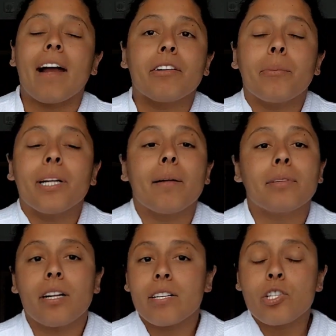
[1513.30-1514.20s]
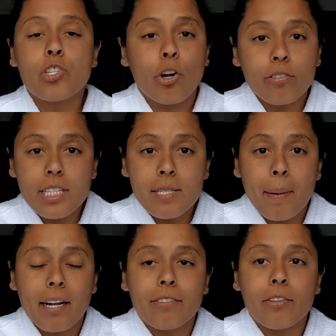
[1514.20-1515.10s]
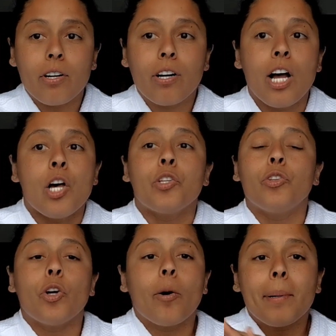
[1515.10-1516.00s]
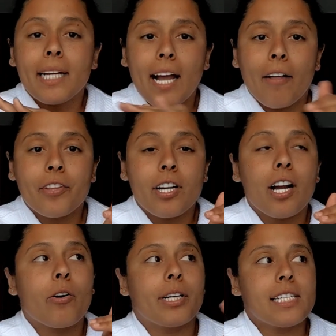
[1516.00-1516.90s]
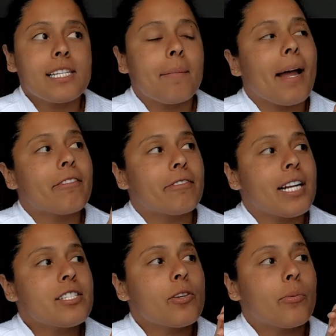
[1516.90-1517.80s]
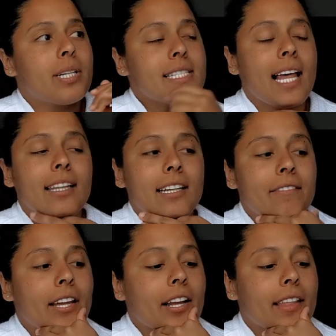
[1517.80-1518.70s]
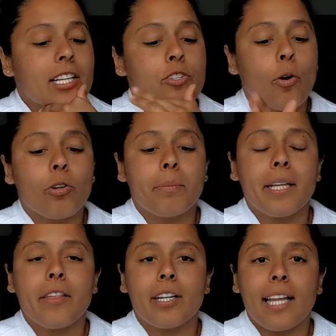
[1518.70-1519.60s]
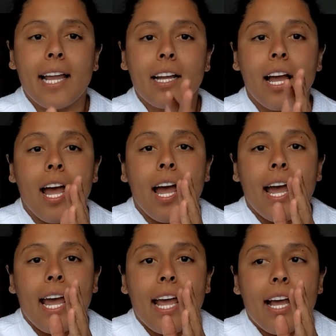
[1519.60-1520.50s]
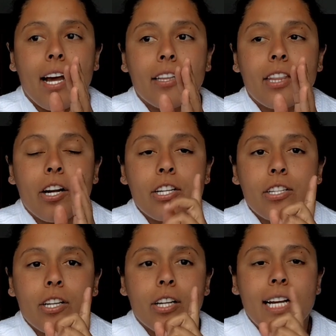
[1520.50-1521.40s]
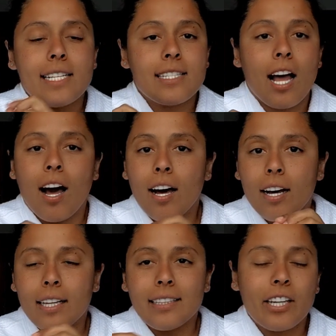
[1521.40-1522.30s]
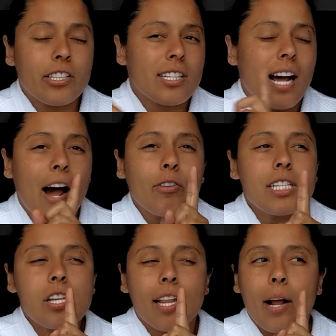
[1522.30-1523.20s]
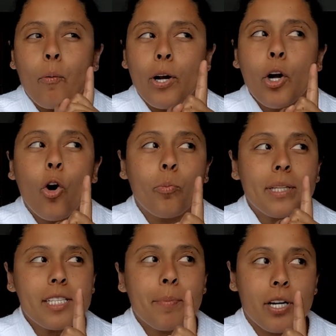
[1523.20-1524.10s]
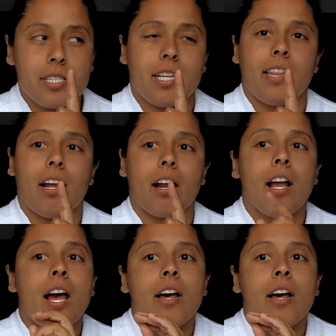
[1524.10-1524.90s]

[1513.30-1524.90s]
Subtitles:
Everyone up there is so respectful. Nobody out there, according to my friends, the ones that live there, they told me they're like, there is not, there's, I only saw like one homeless person there.